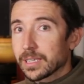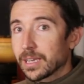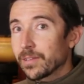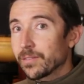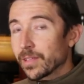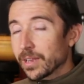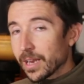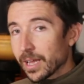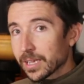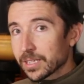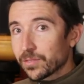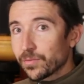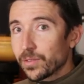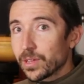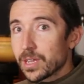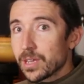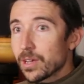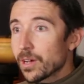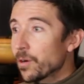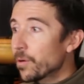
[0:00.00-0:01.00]
In the next
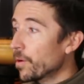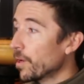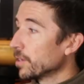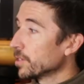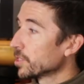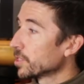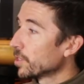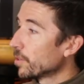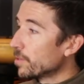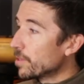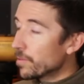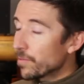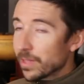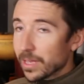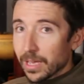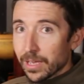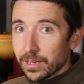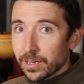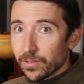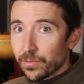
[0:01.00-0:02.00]
video, I'll show you
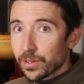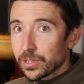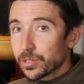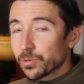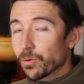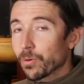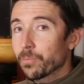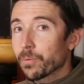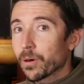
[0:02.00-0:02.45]
the individual